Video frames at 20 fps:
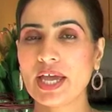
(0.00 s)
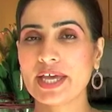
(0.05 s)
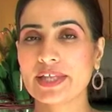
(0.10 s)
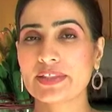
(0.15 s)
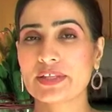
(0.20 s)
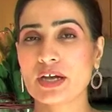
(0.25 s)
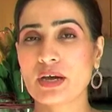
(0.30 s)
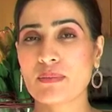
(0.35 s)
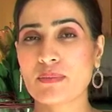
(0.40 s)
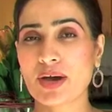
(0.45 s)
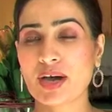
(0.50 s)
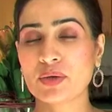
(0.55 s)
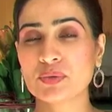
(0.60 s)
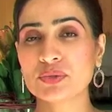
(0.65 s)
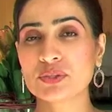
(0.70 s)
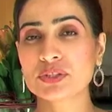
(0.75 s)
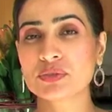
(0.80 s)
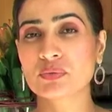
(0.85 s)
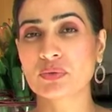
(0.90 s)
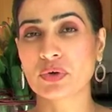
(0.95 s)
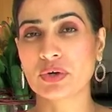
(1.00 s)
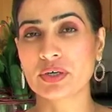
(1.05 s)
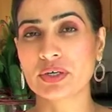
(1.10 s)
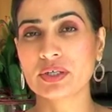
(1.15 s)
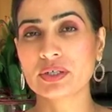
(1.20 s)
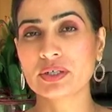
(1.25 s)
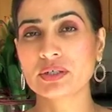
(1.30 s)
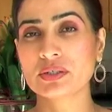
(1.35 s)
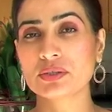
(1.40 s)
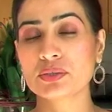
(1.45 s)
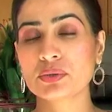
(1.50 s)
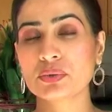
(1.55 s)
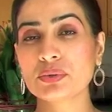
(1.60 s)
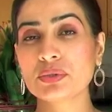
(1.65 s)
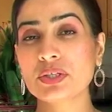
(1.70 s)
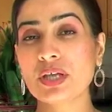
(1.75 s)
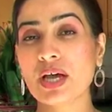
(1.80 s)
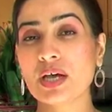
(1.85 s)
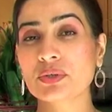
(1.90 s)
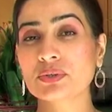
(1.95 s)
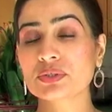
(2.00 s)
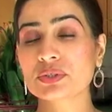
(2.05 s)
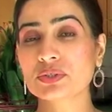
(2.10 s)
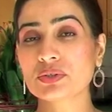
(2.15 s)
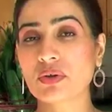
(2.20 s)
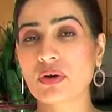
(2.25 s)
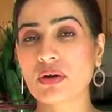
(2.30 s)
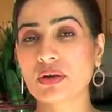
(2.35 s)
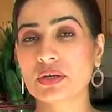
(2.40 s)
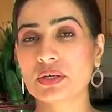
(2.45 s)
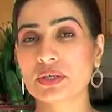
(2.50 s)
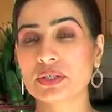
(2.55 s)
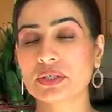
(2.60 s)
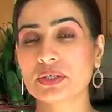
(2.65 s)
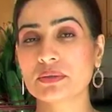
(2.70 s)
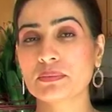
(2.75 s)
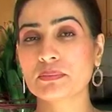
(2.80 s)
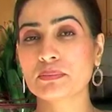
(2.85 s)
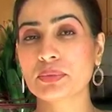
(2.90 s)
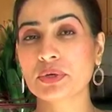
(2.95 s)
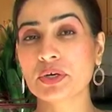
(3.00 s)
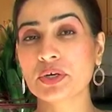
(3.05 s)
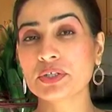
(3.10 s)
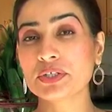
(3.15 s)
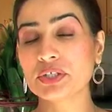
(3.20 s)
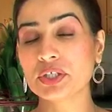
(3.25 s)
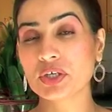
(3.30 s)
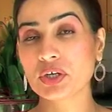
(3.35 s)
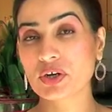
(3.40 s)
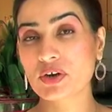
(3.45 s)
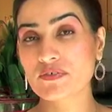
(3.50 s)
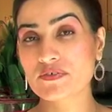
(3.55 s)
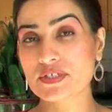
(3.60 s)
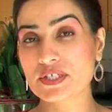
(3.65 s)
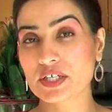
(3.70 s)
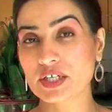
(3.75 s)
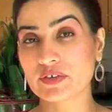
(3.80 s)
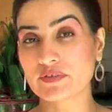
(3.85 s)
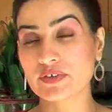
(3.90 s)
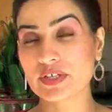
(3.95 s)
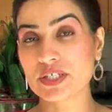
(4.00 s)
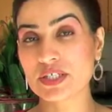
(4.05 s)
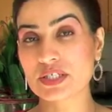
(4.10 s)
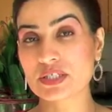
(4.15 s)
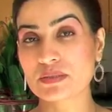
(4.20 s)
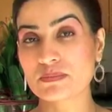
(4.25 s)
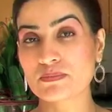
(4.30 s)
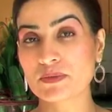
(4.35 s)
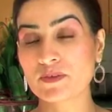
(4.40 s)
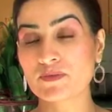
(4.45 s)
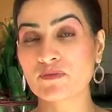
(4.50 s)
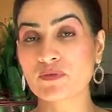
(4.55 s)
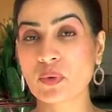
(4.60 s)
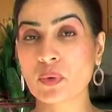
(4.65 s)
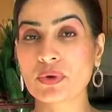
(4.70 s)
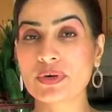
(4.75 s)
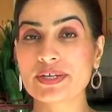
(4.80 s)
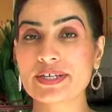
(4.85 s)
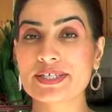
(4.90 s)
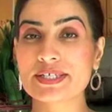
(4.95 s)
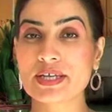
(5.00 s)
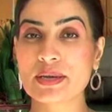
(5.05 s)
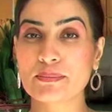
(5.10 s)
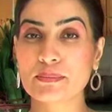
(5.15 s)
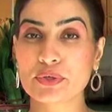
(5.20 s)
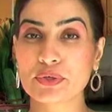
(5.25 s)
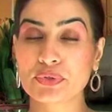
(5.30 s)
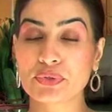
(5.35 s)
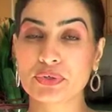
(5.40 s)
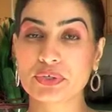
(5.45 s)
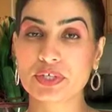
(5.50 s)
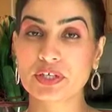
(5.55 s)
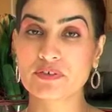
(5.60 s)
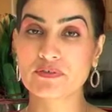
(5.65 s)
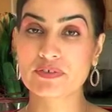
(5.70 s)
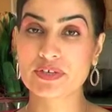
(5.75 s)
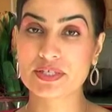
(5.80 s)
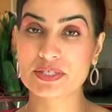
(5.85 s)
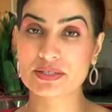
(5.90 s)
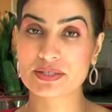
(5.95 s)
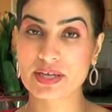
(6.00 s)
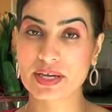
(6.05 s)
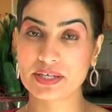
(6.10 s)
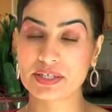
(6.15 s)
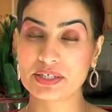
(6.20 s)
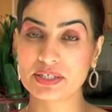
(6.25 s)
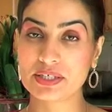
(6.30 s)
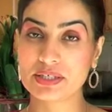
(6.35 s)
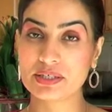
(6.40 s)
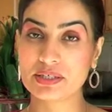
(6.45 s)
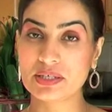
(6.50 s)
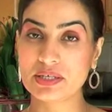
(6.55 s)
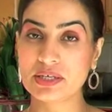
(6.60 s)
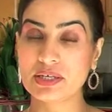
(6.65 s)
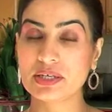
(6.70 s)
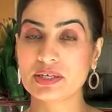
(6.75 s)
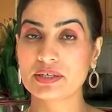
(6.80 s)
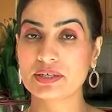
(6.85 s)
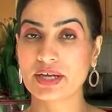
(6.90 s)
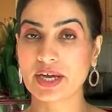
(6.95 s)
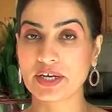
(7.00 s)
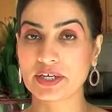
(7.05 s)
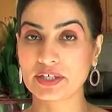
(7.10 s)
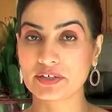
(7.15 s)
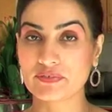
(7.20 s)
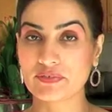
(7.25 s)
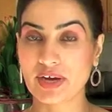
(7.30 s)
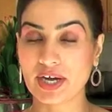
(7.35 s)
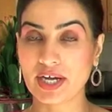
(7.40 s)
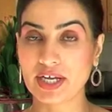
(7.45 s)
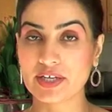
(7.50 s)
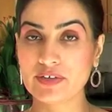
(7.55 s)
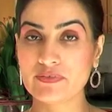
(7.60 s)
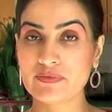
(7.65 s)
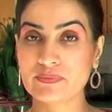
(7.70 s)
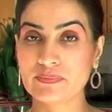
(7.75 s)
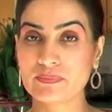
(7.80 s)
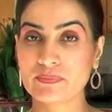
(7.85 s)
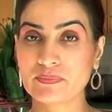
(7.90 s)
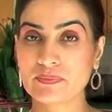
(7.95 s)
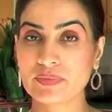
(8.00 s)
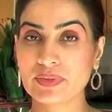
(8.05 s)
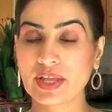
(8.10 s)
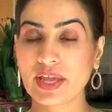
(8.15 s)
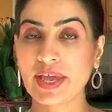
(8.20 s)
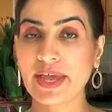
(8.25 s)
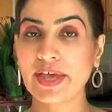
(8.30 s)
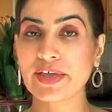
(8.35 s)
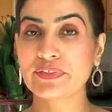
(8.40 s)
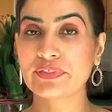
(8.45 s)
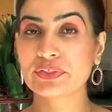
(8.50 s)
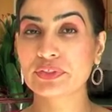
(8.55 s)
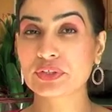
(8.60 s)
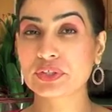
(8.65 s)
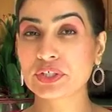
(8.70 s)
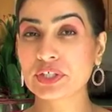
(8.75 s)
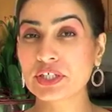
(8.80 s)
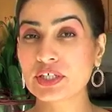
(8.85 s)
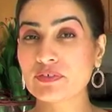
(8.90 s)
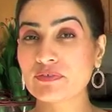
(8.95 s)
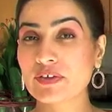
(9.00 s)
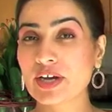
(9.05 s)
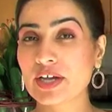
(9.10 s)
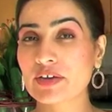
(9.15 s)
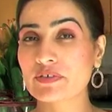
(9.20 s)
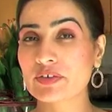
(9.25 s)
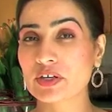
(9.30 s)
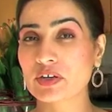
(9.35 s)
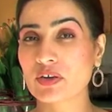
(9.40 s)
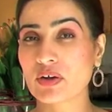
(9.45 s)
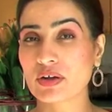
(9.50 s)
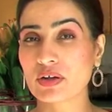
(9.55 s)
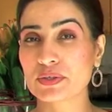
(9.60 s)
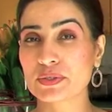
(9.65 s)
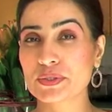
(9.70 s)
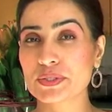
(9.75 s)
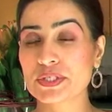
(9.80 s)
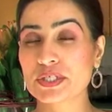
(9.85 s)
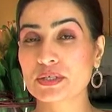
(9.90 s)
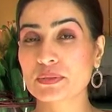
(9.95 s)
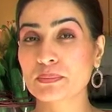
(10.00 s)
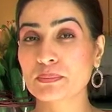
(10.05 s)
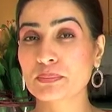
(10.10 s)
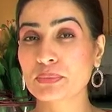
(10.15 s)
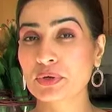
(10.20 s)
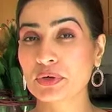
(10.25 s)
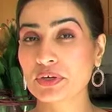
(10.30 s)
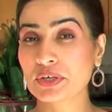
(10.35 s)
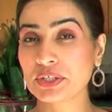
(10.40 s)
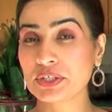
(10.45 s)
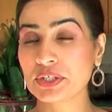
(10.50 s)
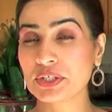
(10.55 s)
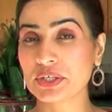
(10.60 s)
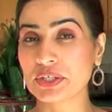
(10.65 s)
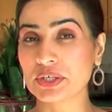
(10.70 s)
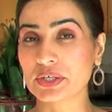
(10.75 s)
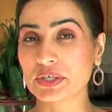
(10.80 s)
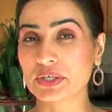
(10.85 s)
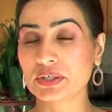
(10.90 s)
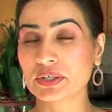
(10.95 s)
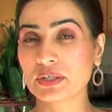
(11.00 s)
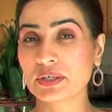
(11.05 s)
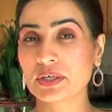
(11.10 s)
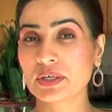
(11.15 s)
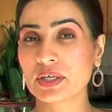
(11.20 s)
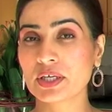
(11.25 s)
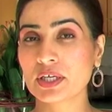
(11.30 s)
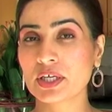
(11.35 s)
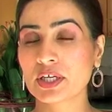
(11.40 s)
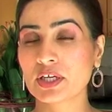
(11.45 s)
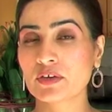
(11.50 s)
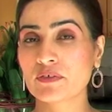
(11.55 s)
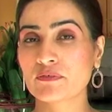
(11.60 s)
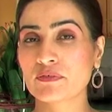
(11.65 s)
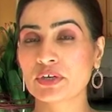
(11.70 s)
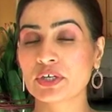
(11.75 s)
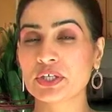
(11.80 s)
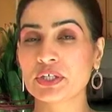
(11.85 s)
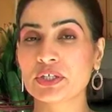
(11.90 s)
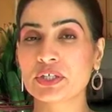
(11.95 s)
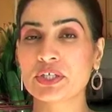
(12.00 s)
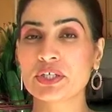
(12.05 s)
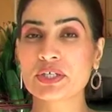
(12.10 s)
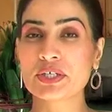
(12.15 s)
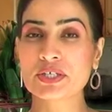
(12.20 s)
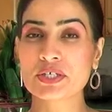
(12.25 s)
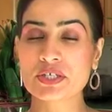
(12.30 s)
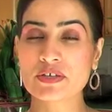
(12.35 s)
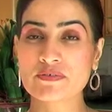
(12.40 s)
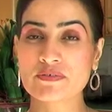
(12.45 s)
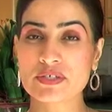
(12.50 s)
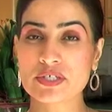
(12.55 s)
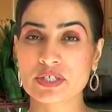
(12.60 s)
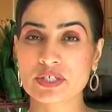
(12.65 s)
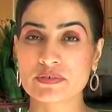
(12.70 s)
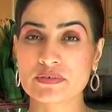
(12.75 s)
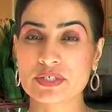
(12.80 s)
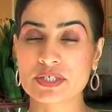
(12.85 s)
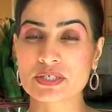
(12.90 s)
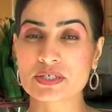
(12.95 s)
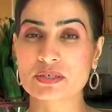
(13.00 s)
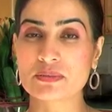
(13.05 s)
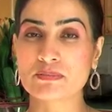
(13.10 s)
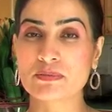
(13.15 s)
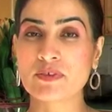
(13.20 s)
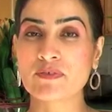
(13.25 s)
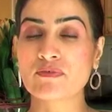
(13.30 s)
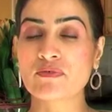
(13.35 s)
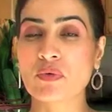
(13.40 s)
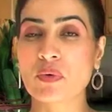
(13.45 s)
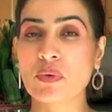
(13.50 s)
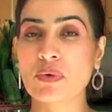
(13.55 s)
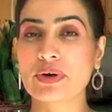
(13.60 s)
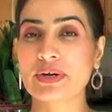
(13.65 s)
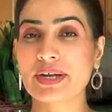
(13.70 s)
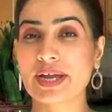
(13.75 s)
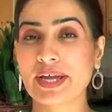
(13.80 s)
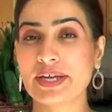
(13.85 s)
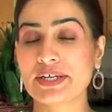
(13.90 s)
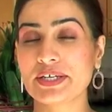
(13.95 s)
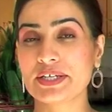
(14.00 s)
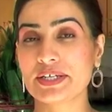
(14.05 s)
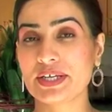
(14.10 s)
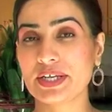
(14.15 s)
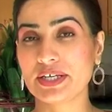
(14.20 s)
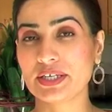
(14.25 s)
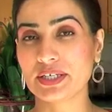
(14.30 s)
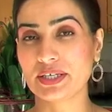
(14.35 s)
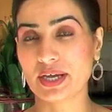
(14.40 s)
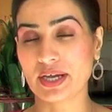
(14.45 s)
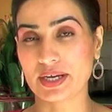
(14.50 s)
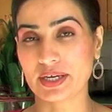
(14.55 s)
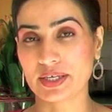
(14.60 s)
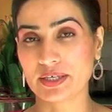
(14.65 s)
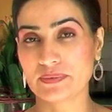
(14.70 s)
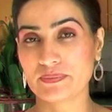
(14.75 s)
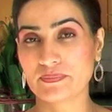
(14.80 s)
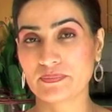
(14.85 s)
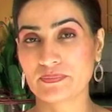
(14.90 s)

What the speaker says: And the amounts were $2,000 per year of service before December 31st, 1995 and $3,500 per year for years of service before 1989.